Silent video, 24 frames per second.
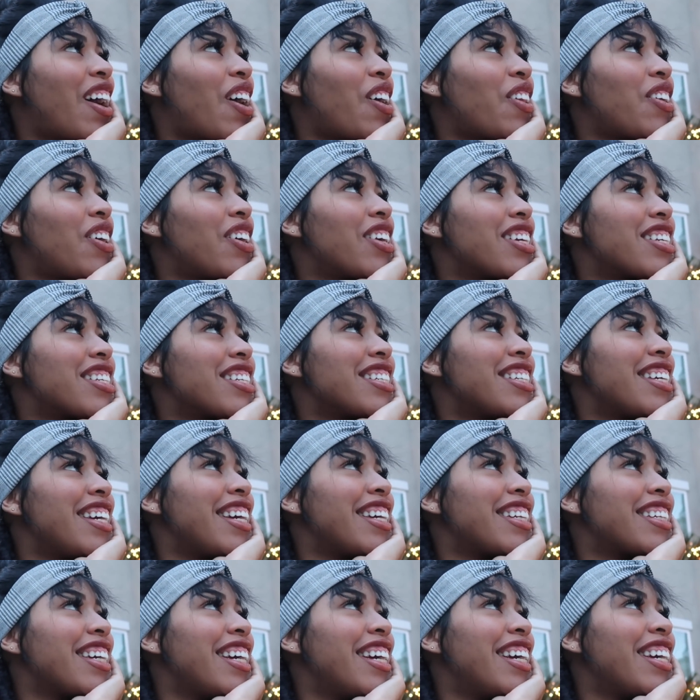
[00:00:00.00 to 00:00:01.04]
How long does it
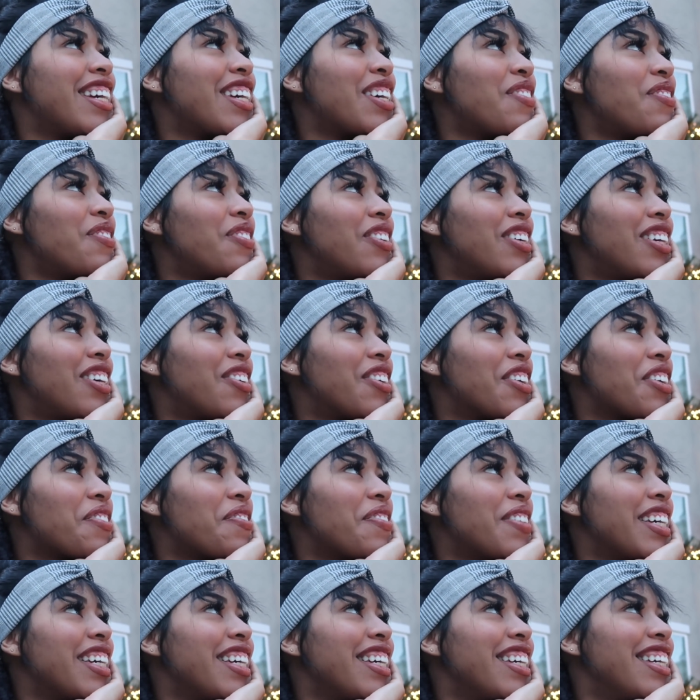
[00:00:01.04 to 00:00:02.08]
take to hang up one
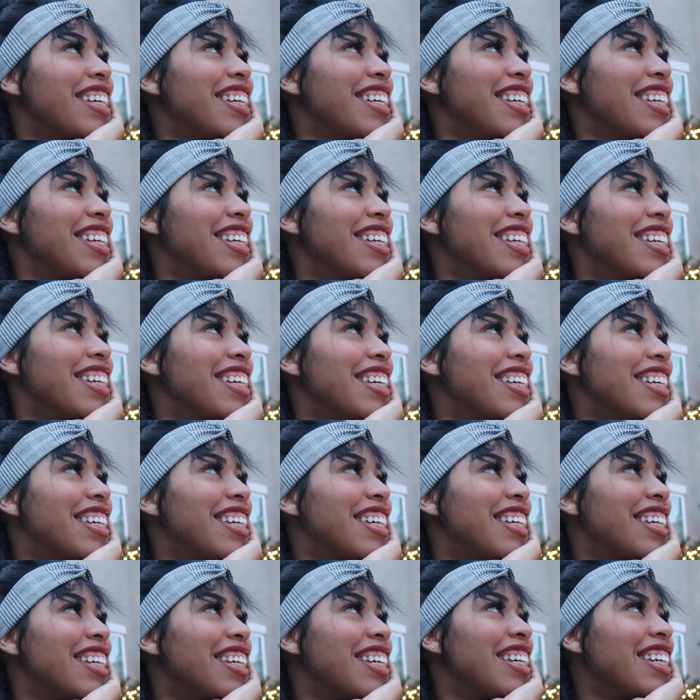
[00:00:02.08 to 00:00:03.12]
ornament?
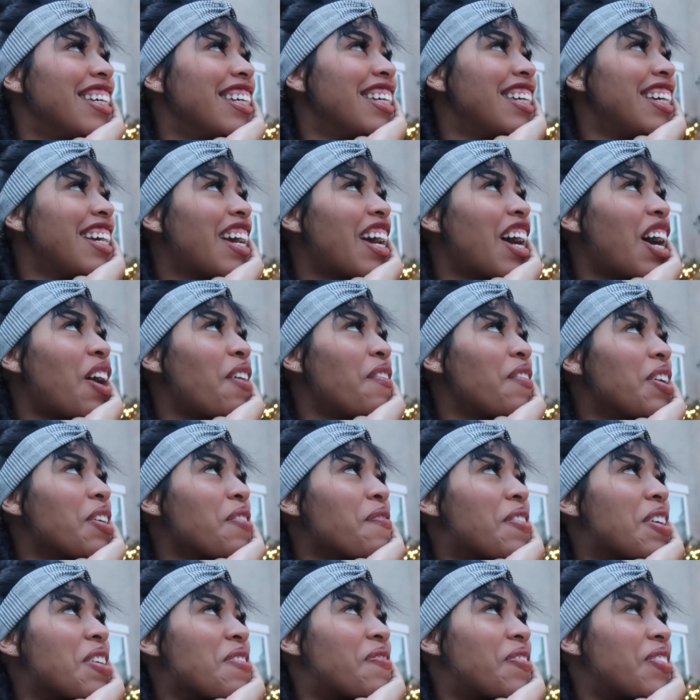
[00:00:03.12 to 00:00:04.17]
Very long, considering How many
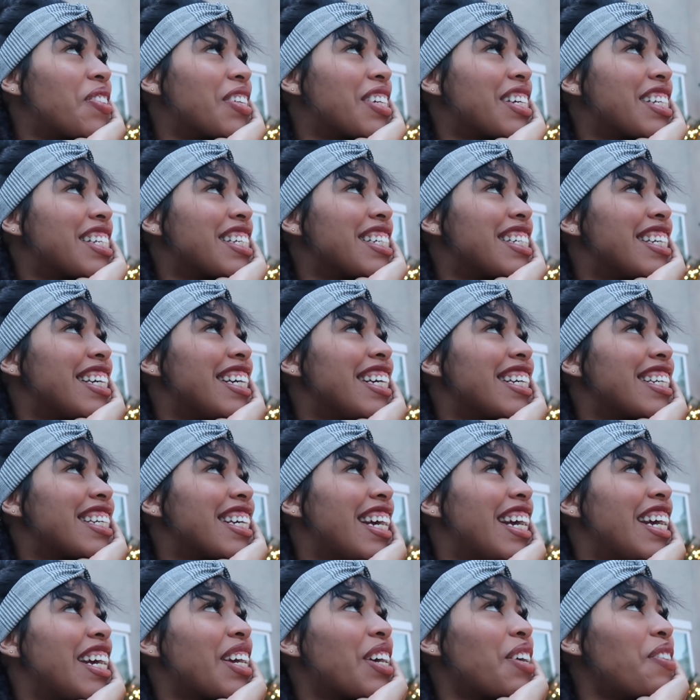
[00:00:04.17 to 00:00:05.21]
people does it take
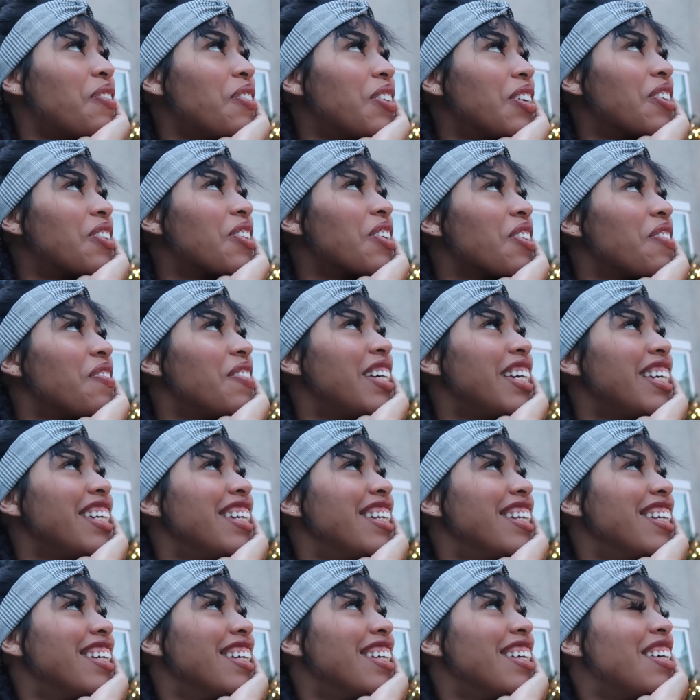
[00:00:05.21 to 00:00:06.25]
there. to hang up one ornament?
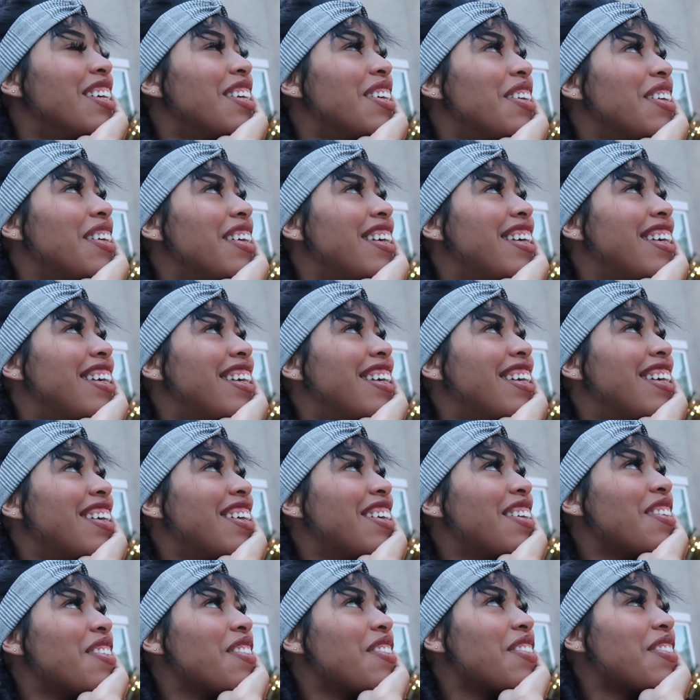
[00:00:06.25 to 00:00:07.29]
How long does it take to
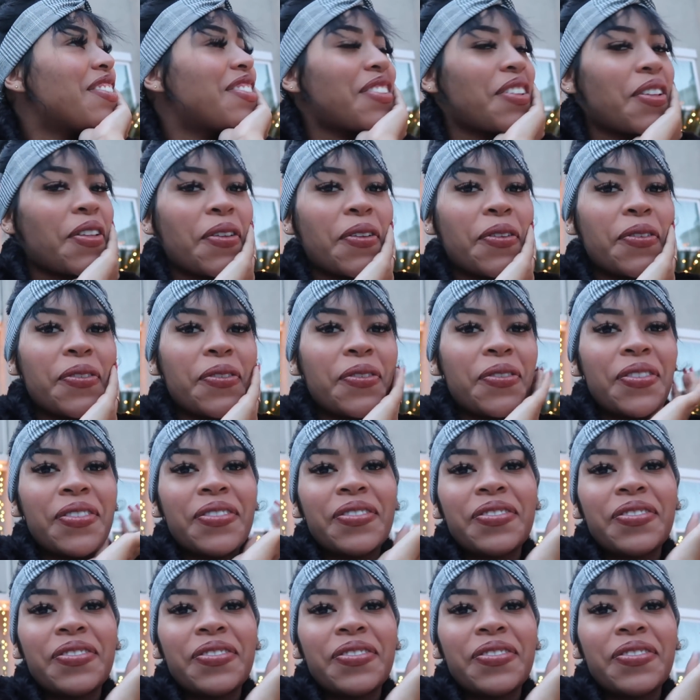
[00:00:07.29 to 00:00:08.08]
punch you in the